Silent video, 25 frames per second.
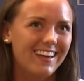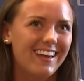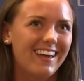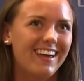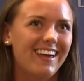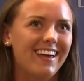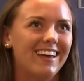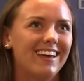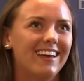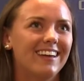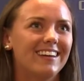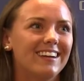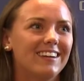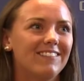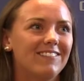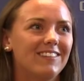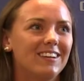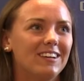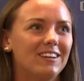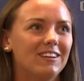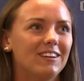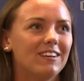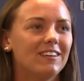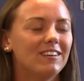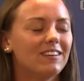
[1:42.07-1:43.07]
And I
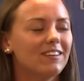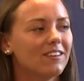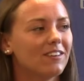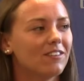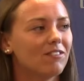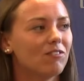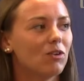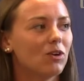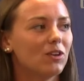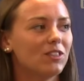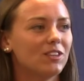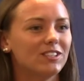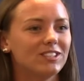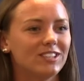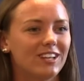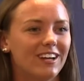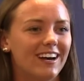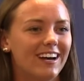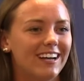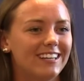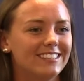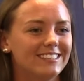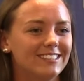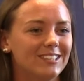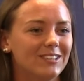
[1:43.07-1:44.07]
mean, 4th of
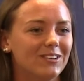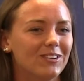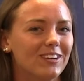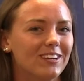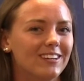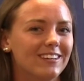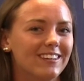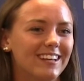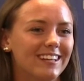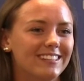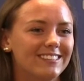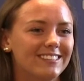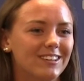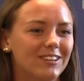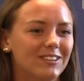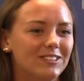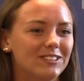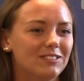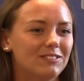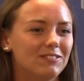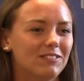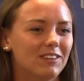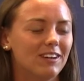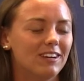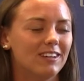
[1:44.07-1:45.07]
July in Seward, that's
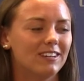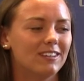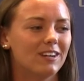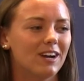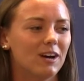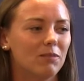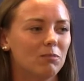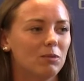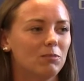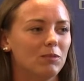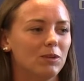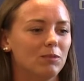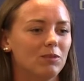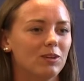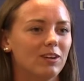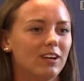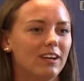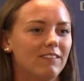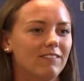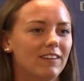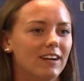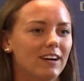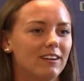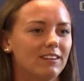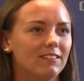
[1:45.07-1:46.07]
always fun. A couple people
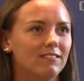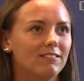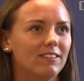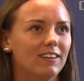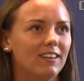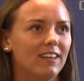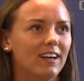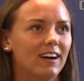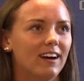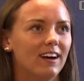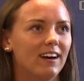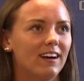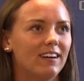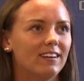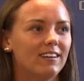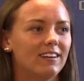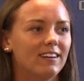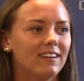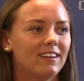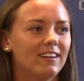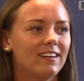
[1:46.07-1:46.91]
came down for that.